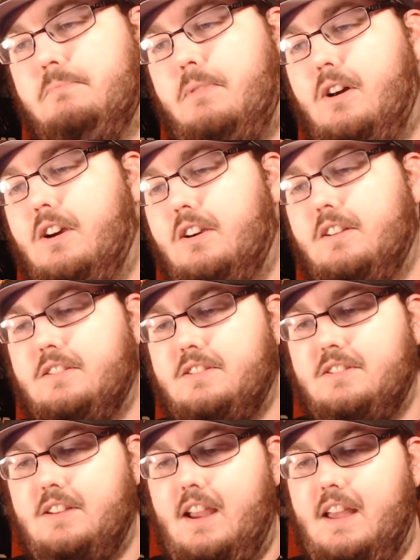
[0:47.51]

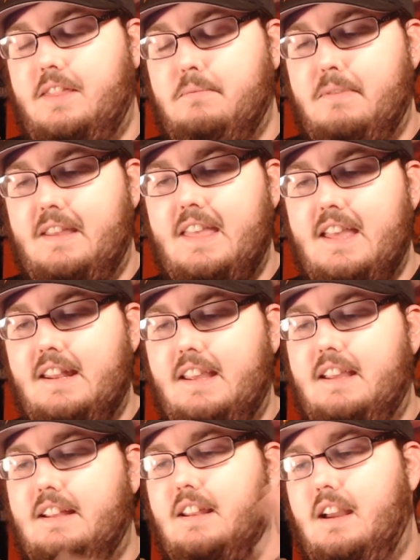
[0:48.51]
parts at the
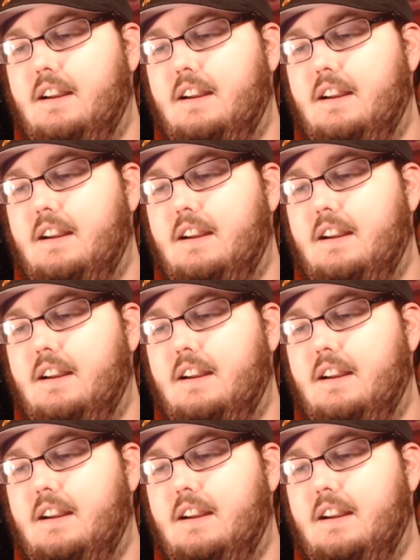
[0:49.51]
beginning